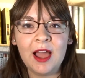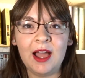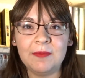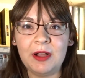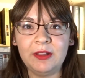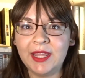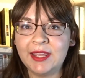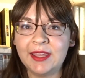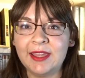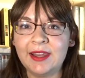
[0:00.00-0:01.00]
I'll
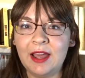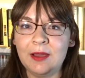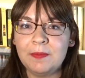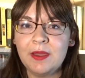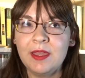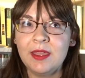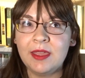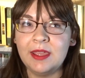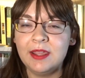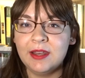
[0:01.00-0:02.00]
link it up
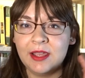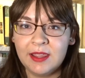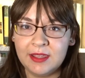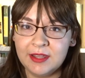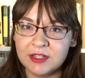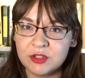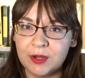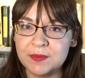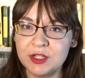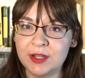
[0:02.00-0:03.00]
in the
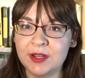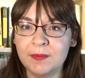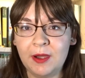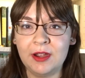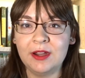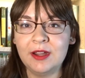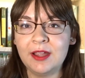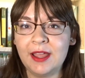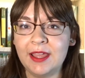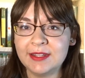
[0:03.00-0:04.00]
description
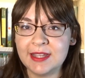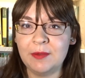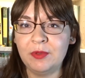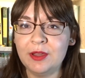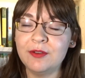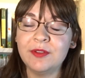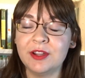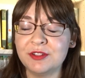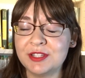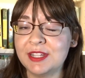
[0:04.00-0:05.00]
bar and down below if
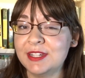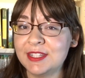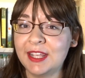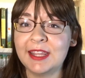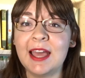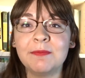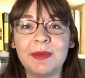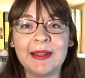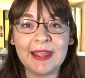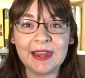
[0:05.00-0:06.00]
you're interested in seeing that,
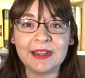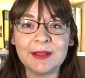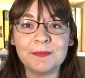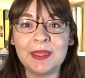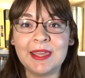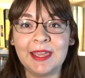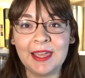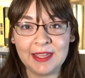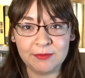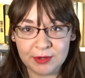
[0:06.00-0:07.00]
but I ended up
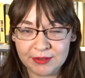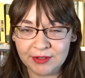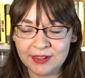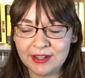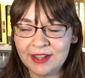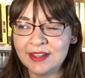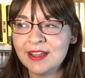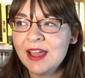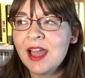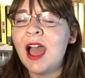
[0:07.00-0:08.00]
being a Ravenclaw.
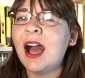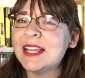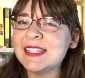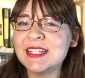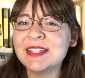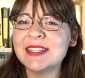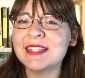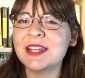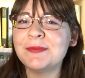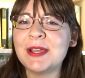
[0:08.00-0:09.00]
I still
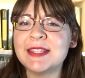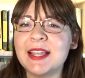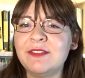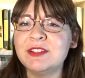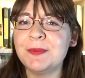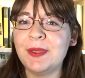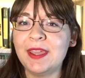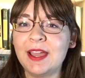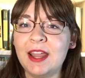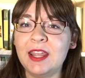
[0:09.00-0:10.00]
consider myself to
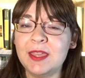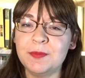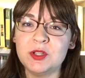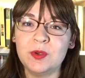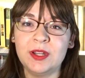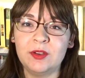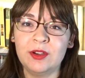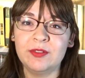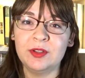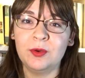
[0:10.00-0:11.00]
be kind of in between a
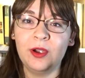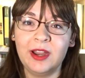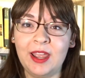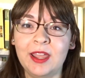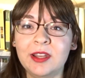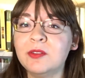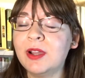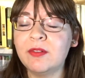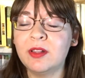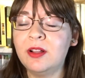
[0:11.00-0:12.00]
Gryffindor and a
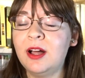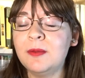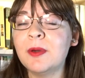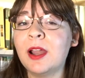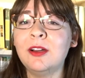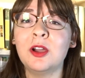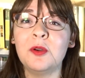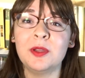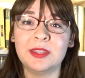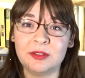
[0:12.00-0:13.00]
Ravenclaw, but I'll
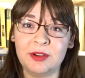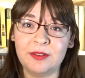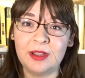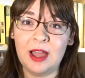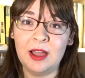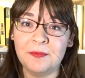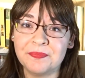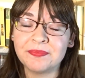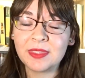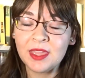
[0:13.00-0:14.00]
go with the
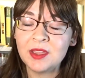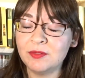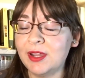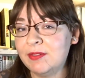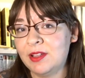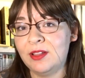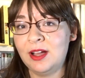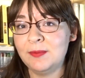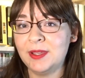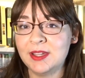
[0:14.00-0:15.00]

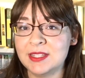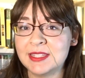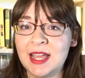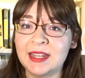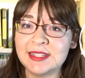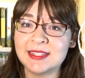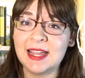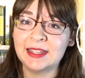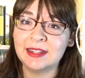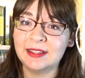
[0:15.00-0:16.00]
Ravenclaw because that is
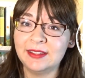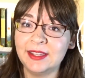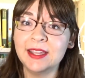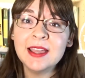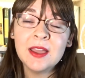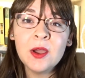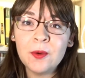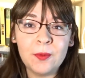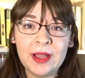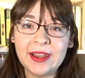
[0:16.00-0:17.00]
technically
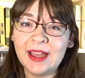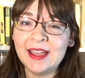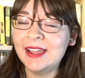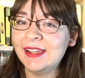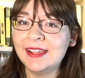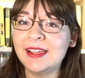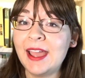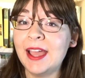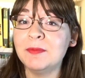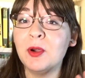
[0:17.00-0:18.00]
what I
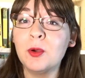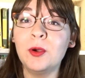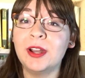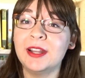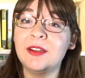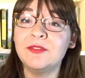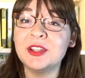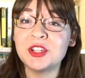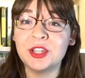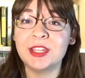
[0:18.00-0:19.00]
am according
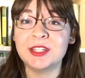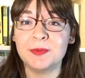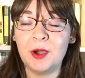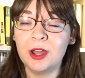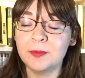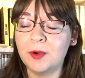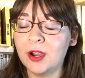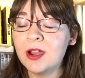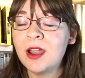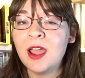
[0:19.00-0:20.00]
officially to Pottermore.